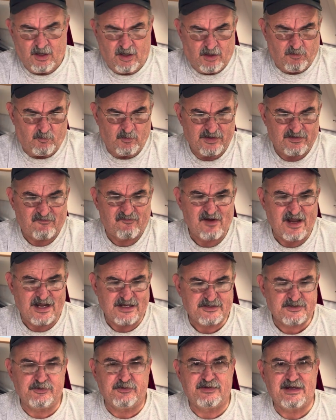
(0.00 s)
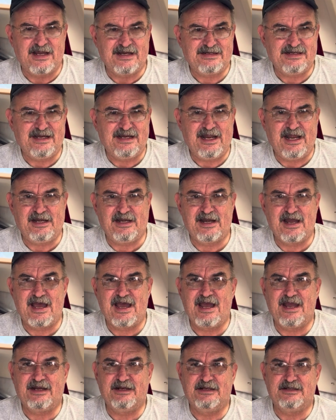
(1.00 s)
Went to flight school in
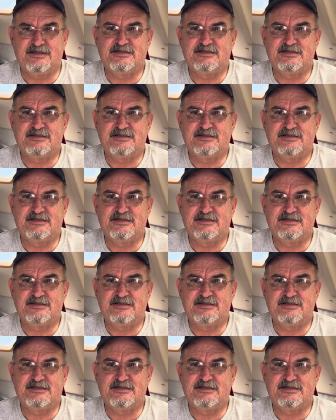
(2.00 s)
1989 and